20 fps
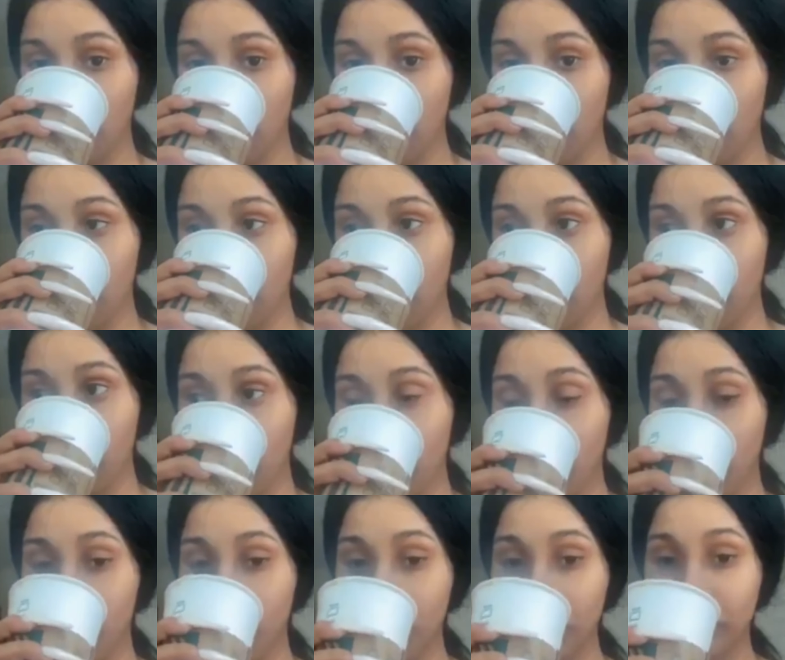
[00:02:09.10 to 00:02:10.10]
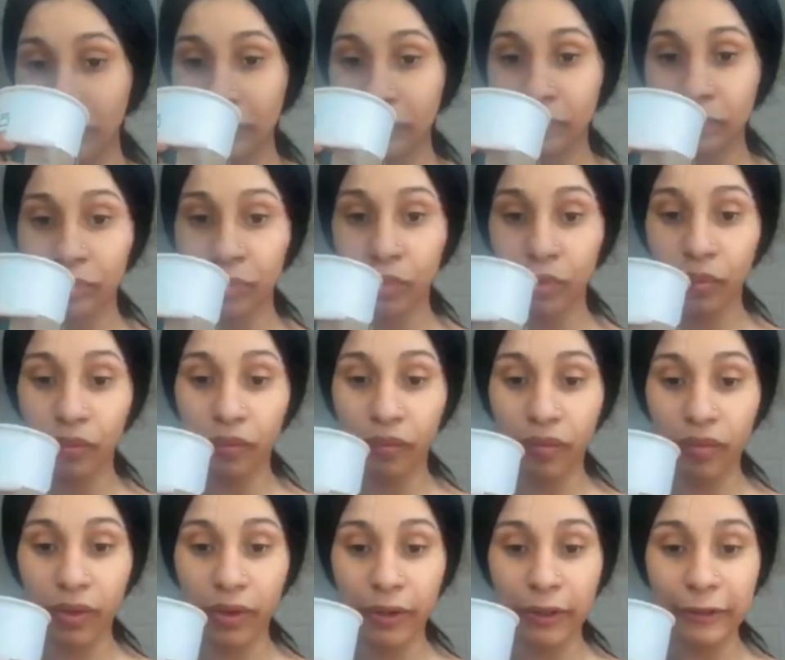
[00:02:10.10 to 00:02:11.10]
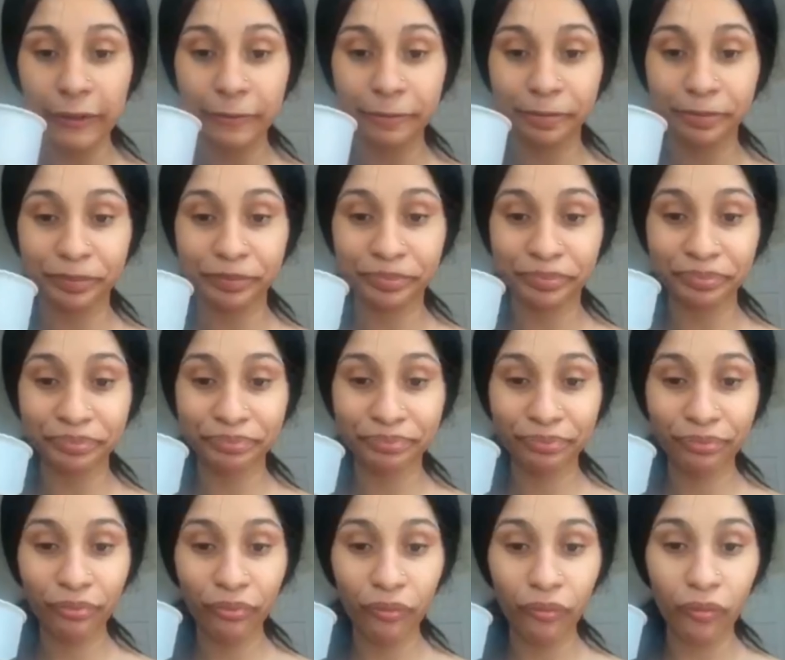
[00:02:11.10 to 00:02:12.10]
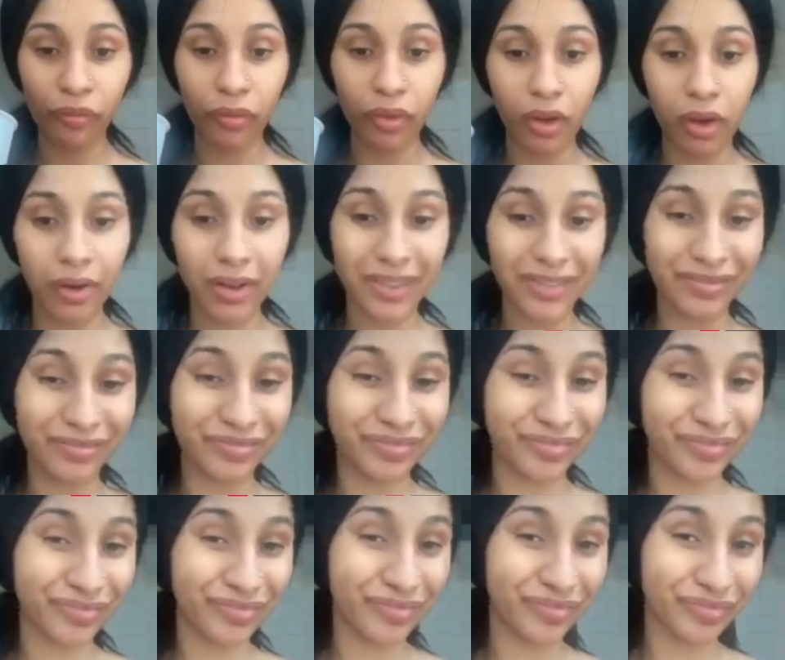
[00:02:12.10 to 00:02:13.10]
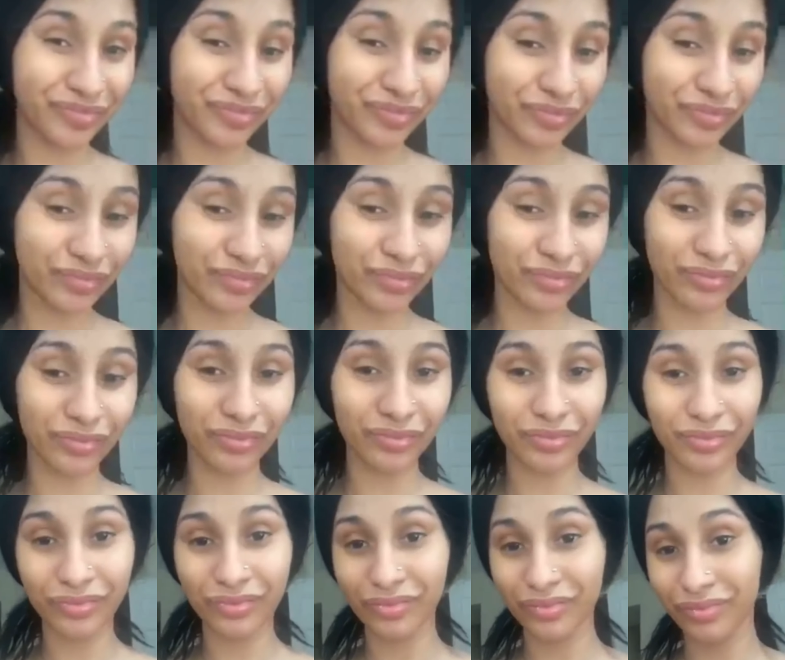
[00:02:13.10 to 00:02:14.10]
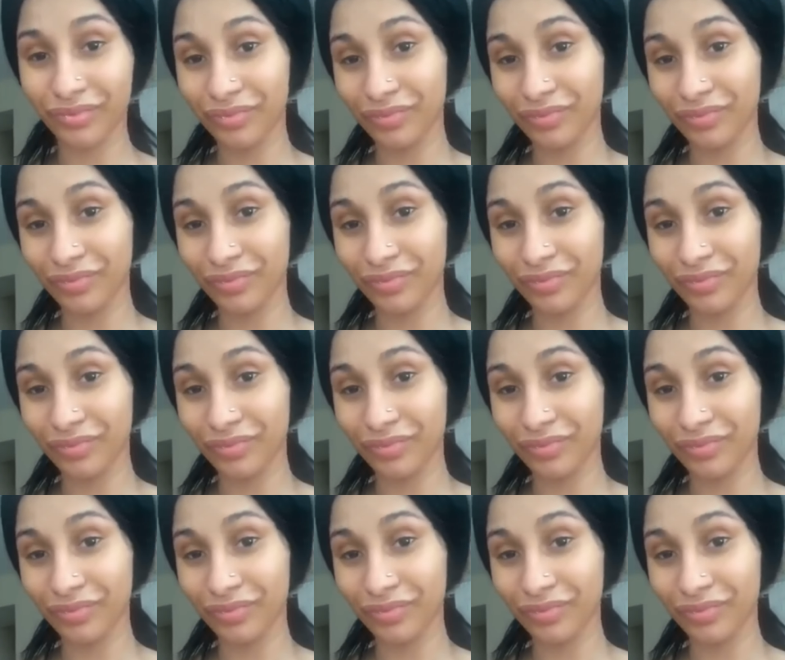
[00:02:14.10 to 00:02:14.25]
No one is speaking in this clip.